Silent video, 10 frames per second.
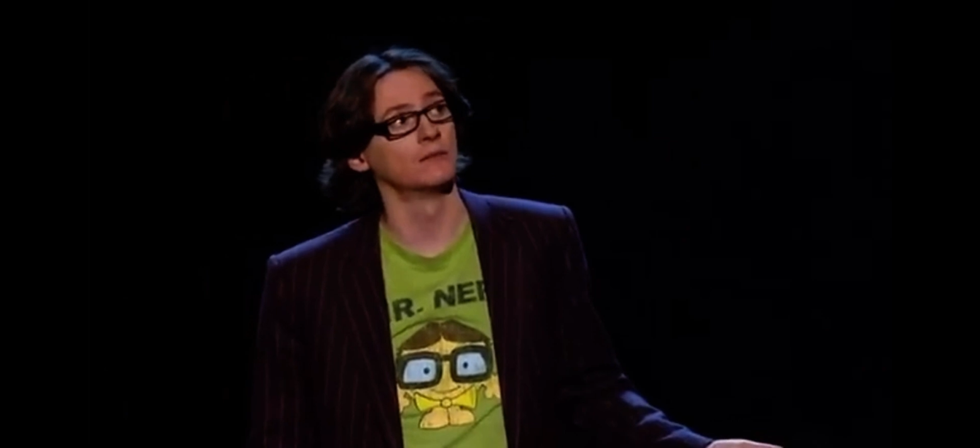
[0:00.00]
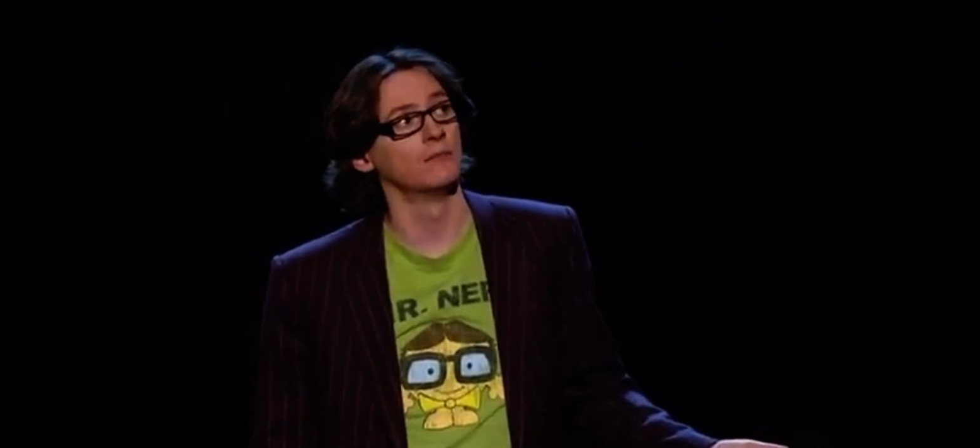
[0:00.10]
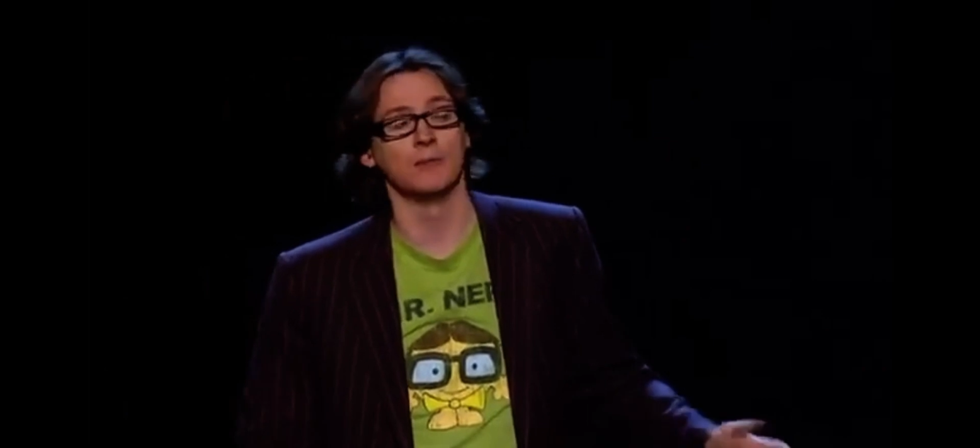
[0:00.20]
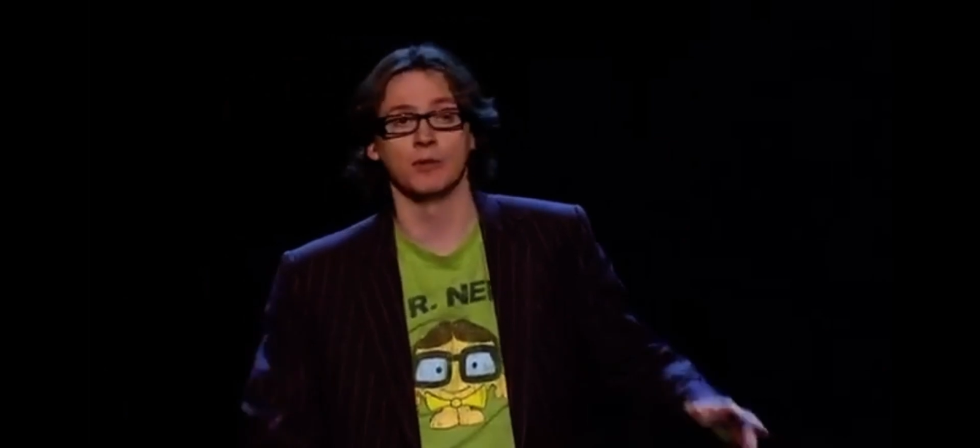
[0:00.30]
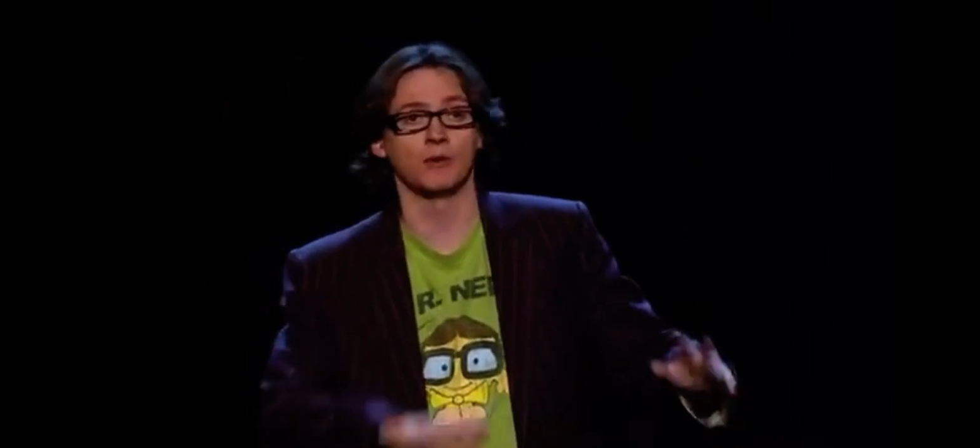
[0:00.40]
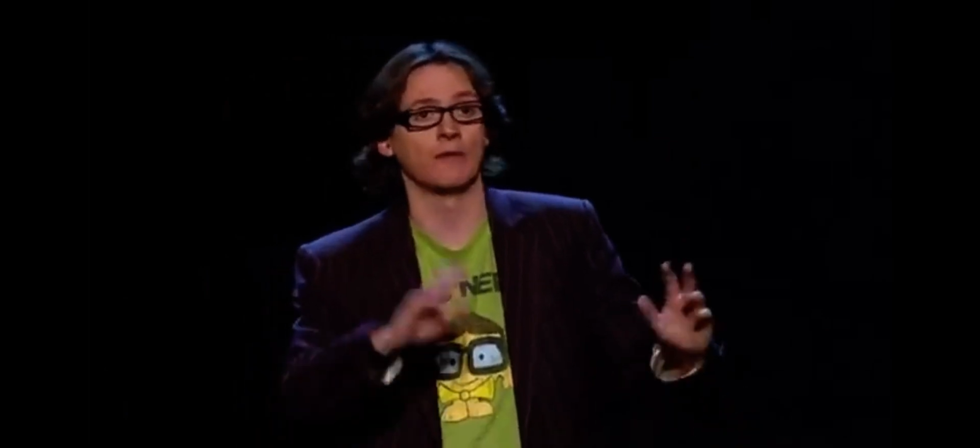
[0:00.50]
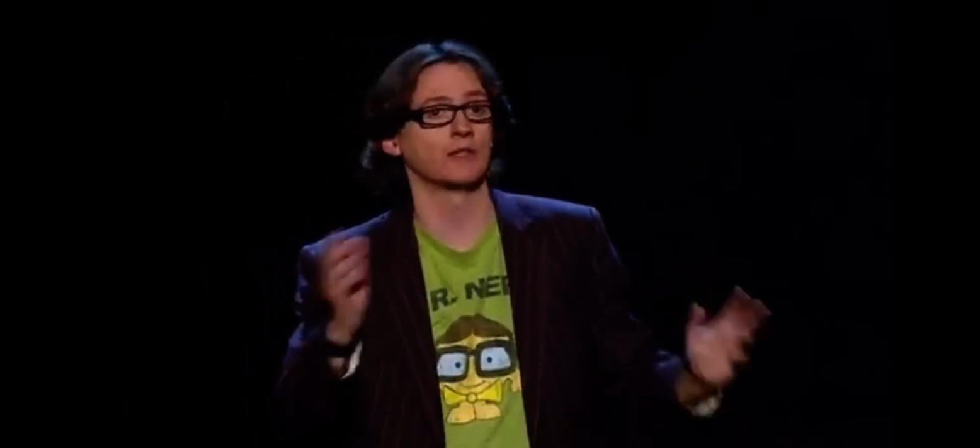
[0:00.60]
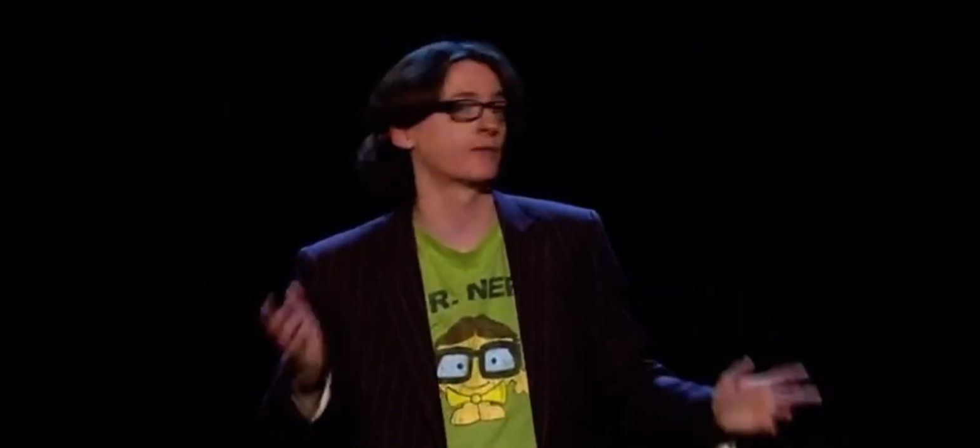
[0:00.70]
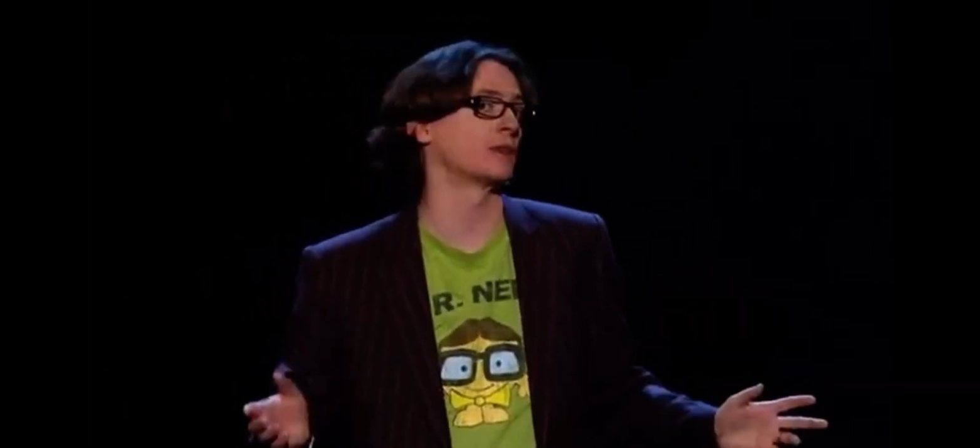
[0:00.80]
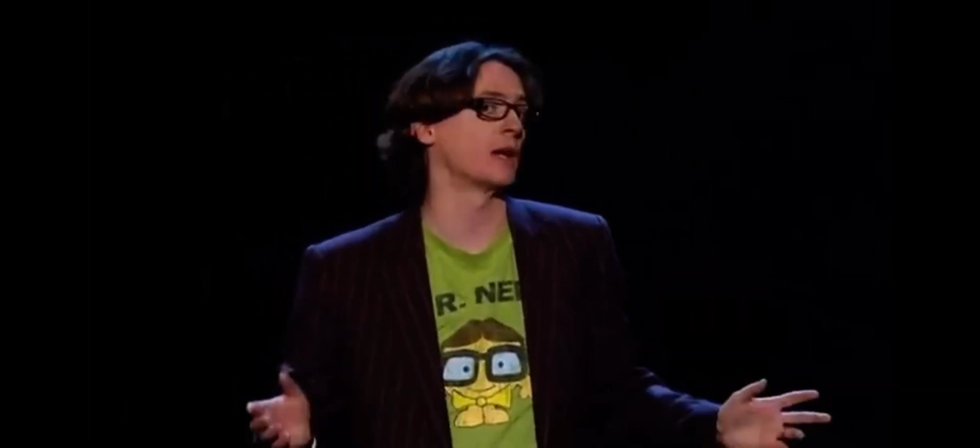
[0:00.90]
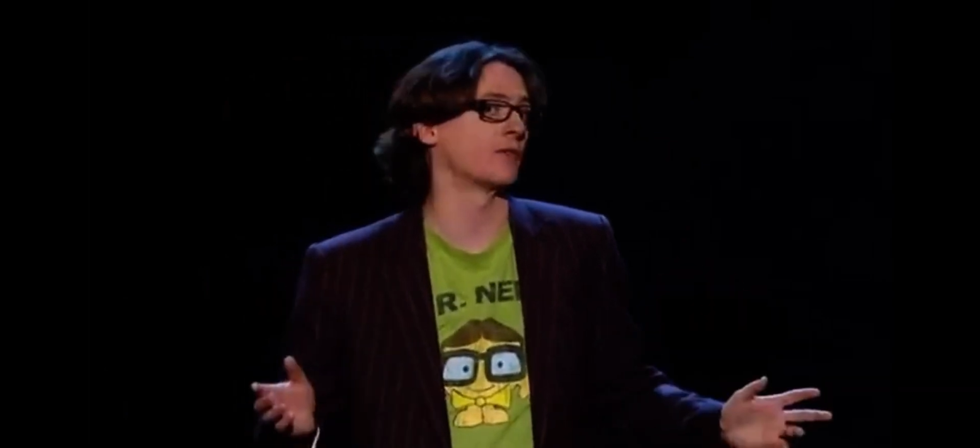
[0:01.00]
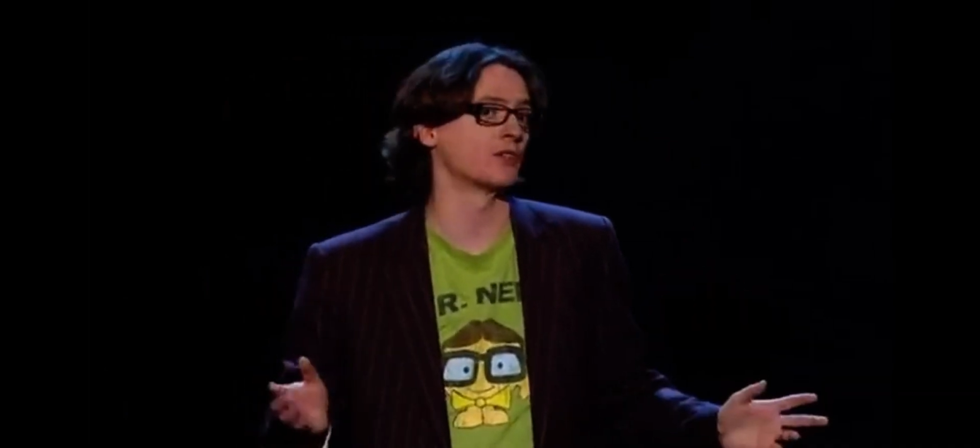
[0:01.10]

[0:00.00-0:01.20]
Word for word: Maybe you have a different name for it.